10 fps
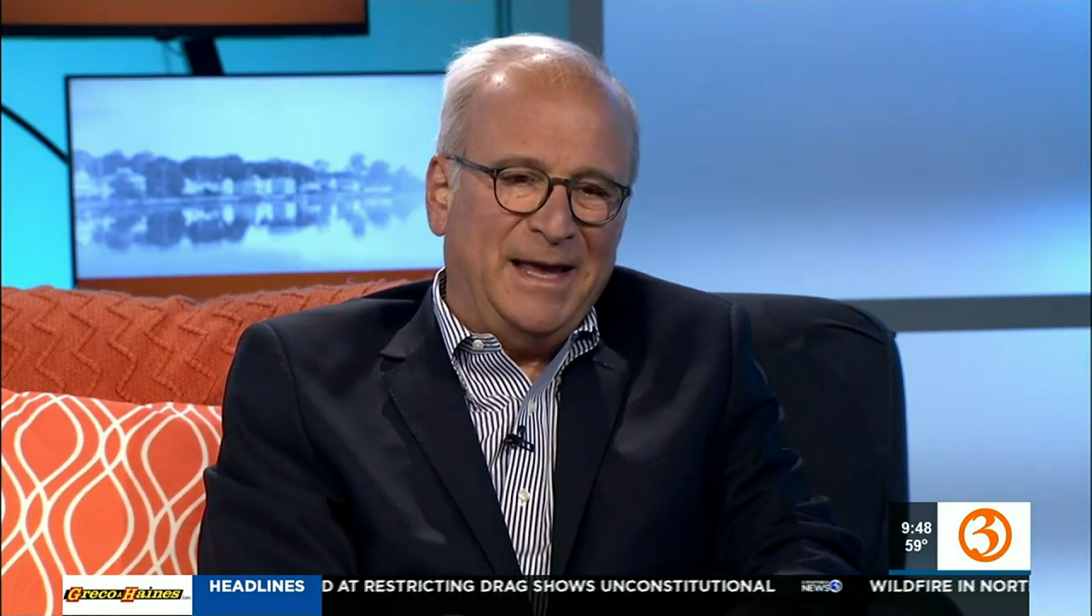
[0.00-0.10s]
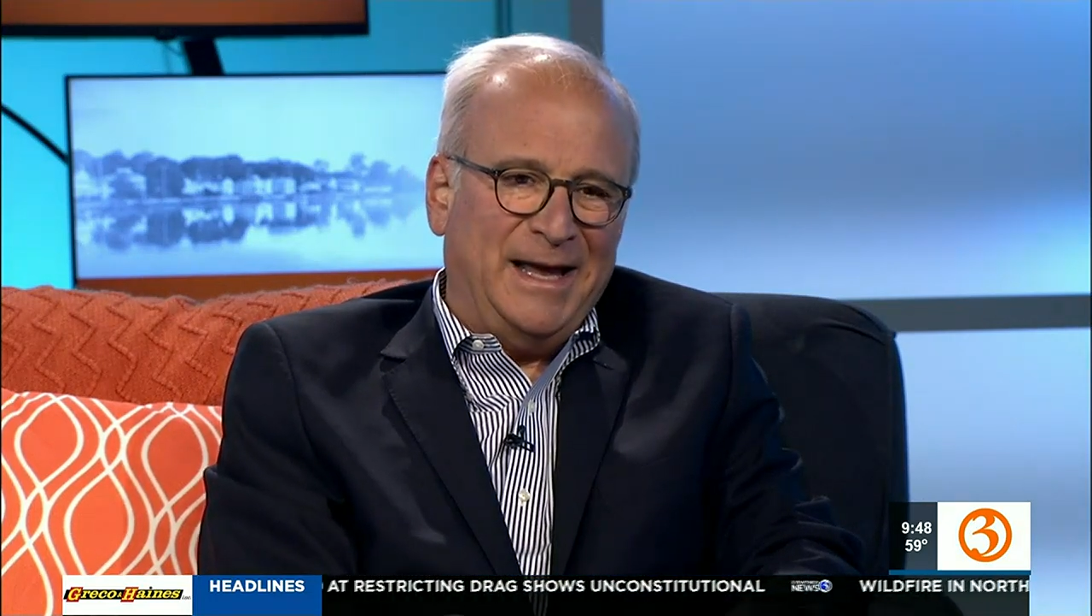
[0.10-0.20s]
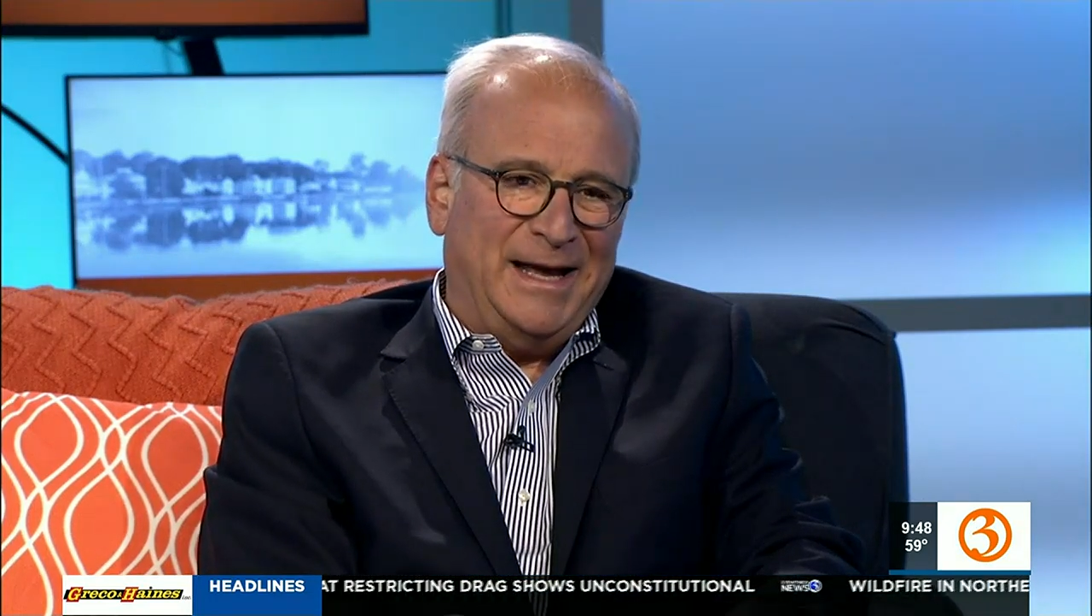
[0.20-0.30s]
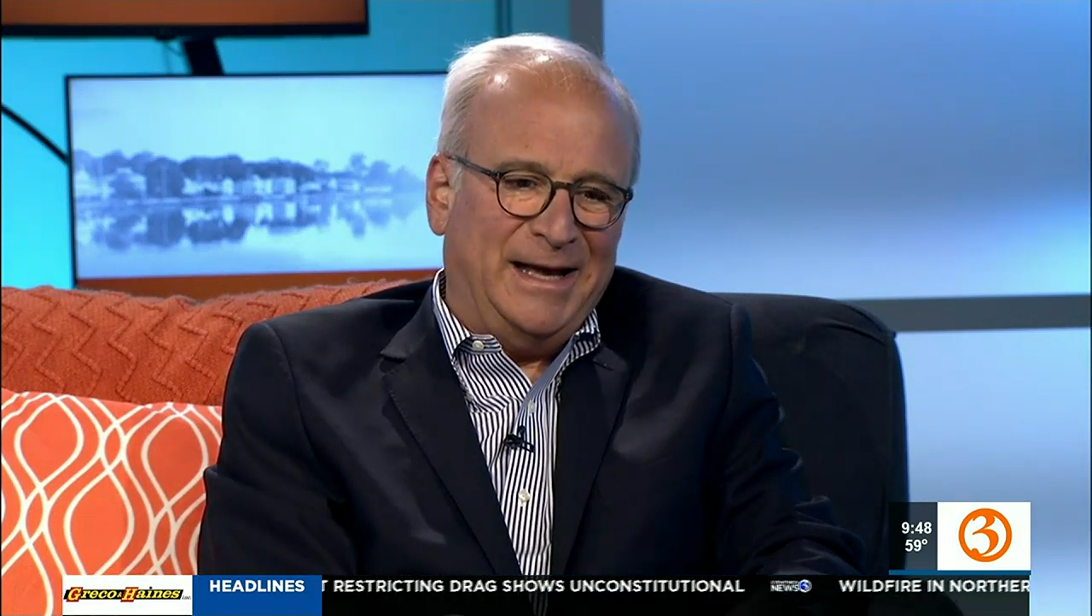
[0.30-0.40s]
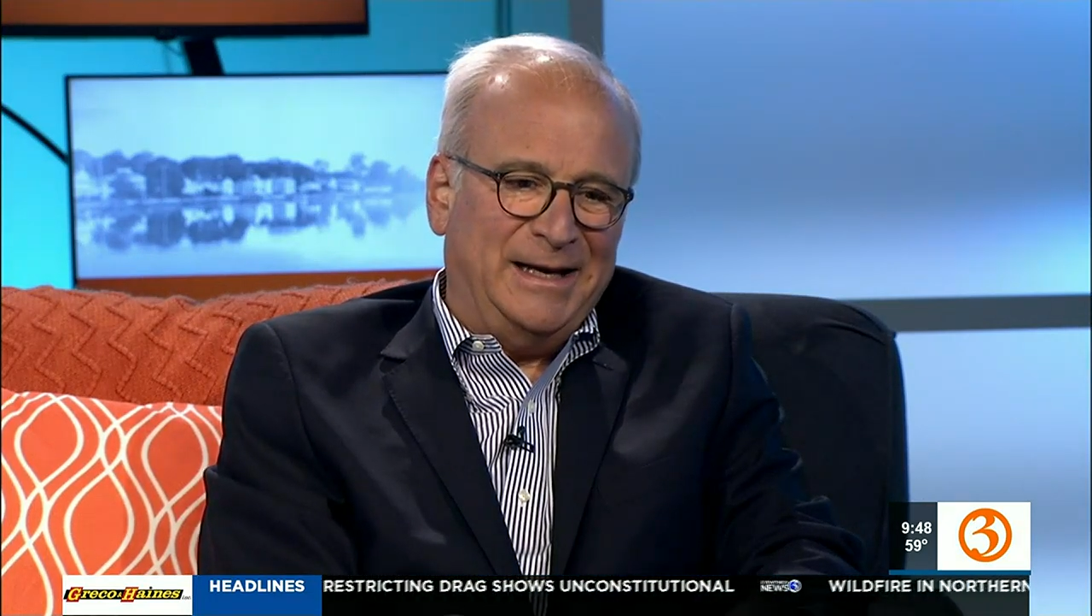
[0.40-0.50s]

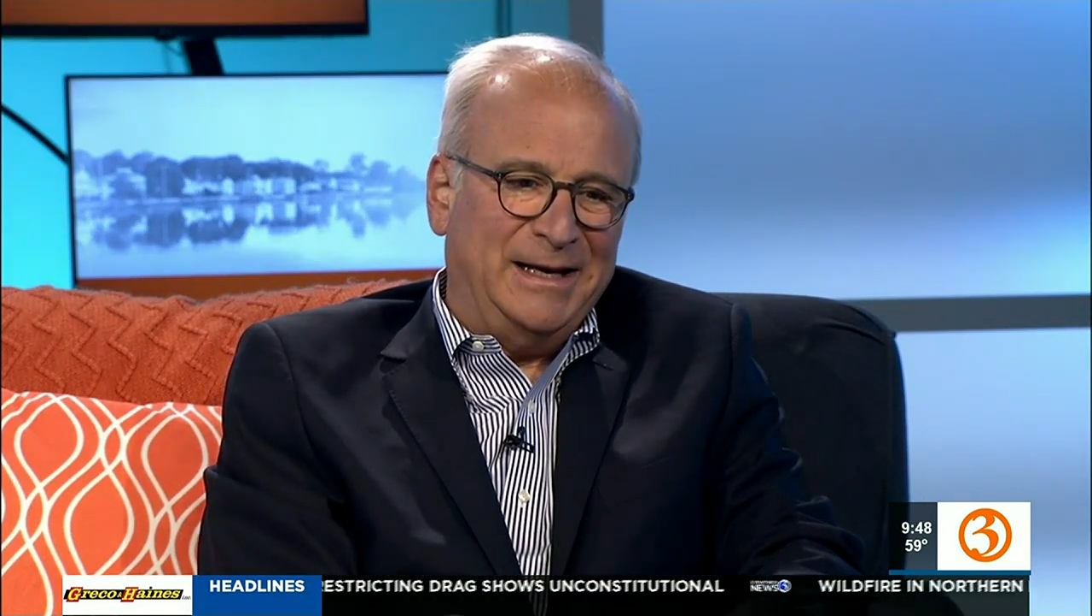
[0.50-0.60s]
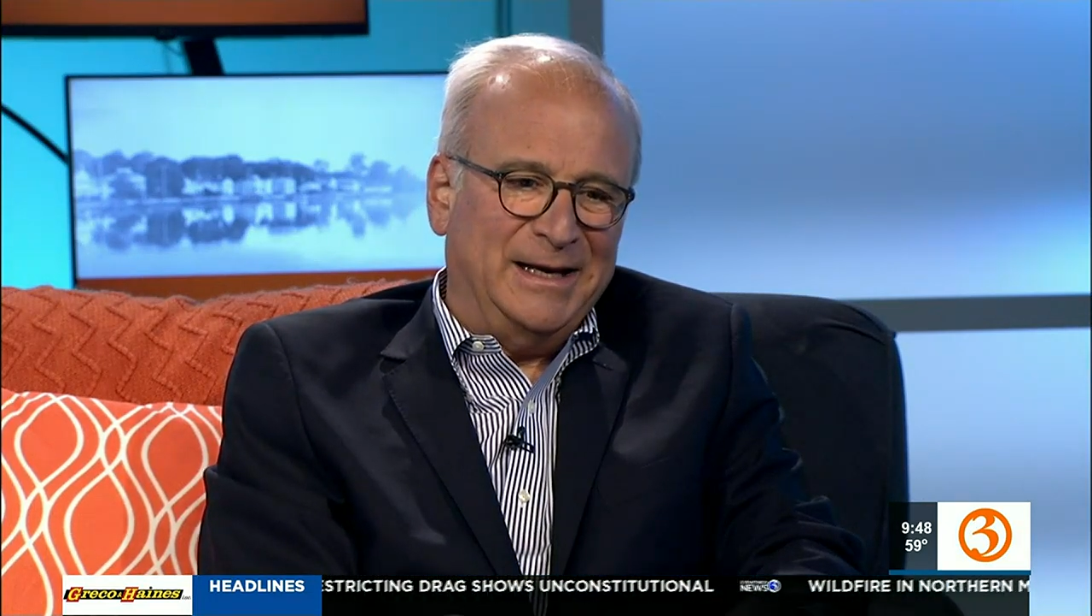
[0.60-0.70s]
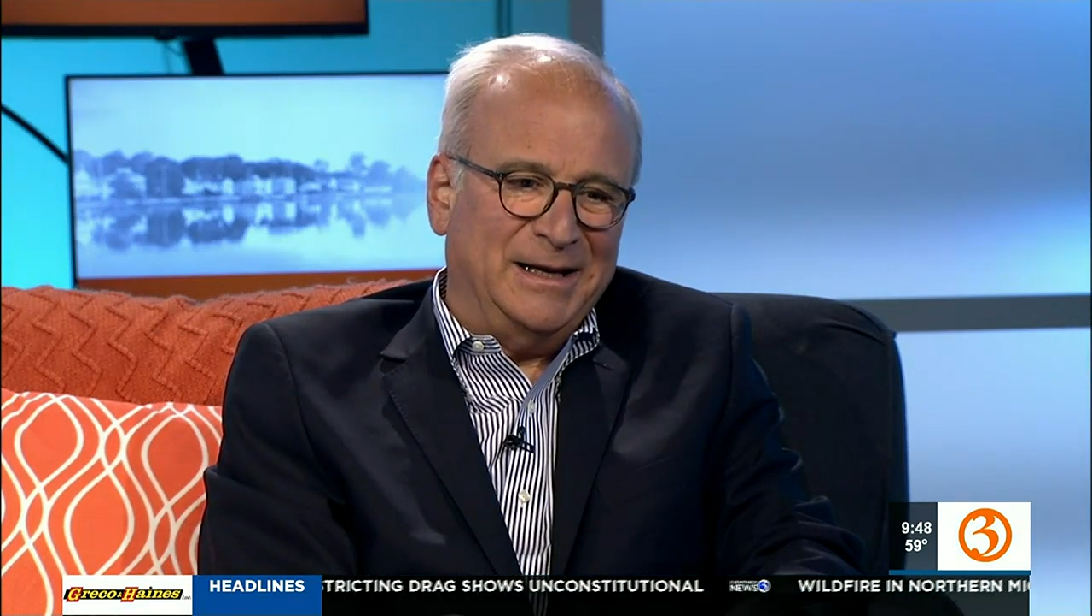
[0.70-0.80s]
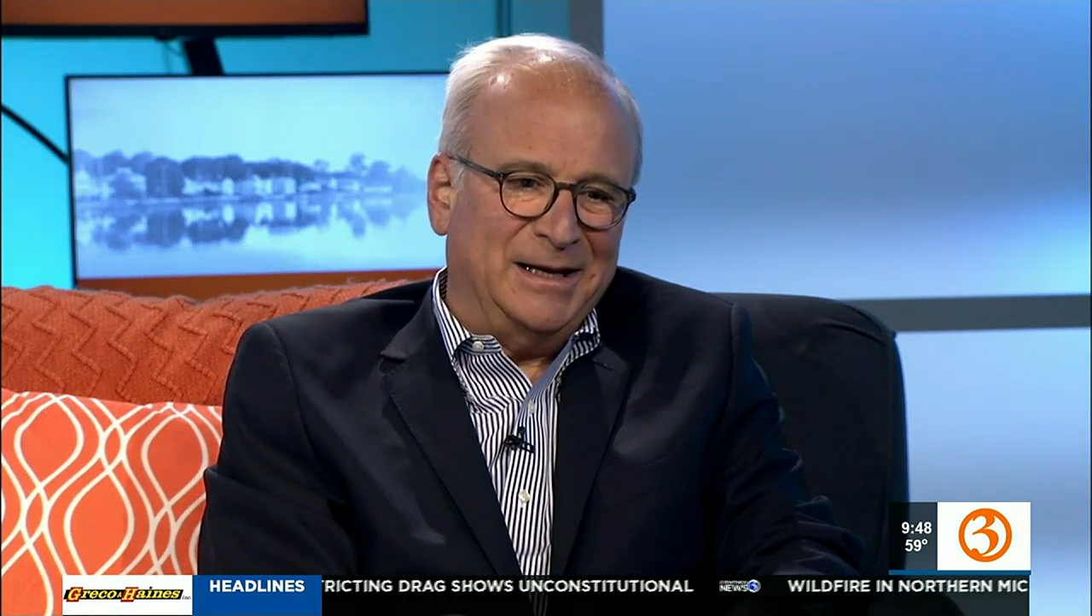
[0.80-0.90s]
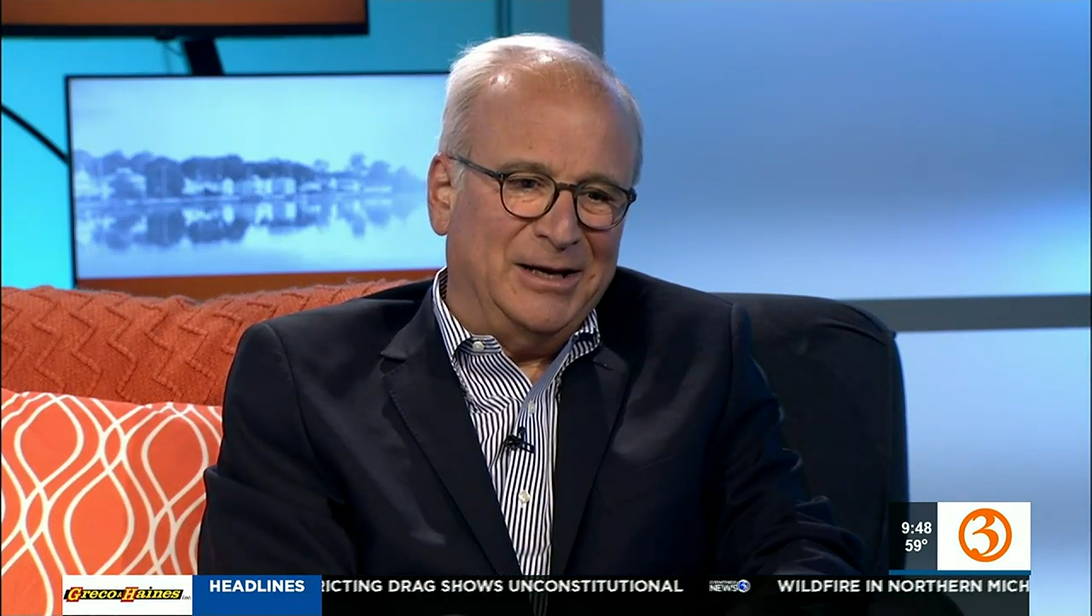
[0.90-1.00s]

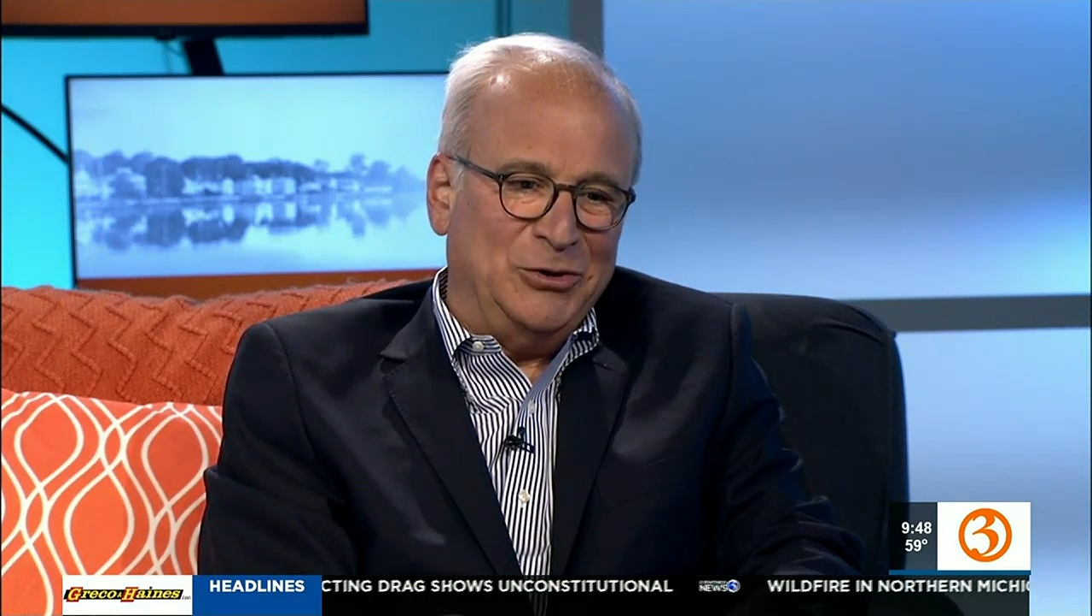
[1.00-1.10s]
and uh,